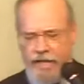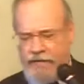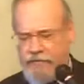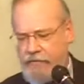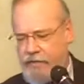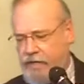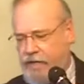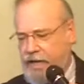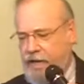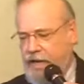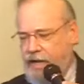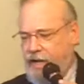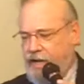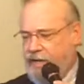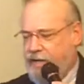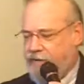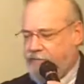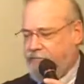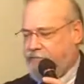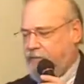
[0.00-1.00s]
and laughing,
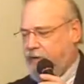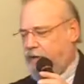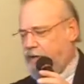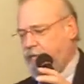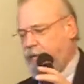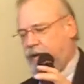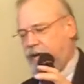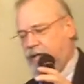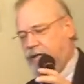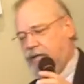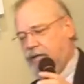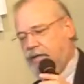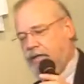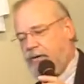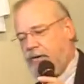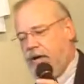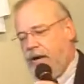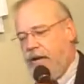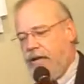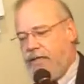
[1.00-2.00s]
and I fell back in
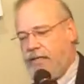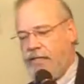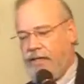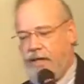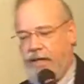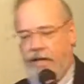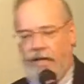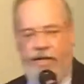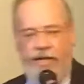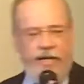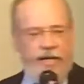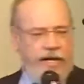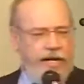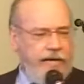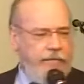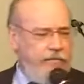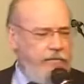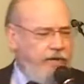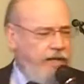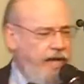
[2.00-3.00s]
the grass, and
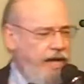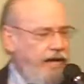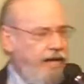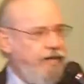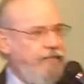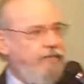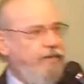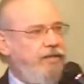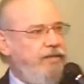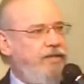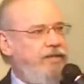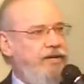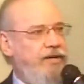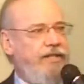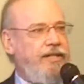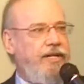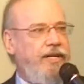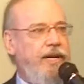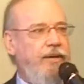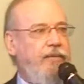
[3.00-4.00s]
I'm laughing
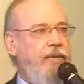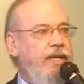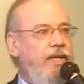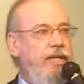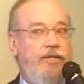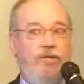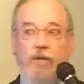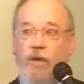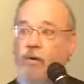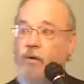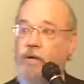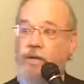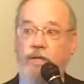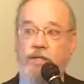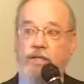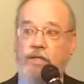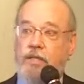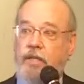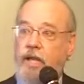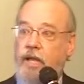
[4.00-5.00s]
hysterically, and I realized no one
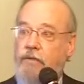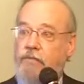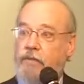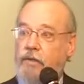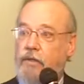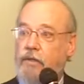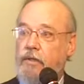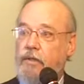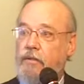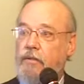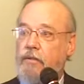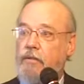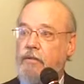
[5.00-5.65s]
else is laughing.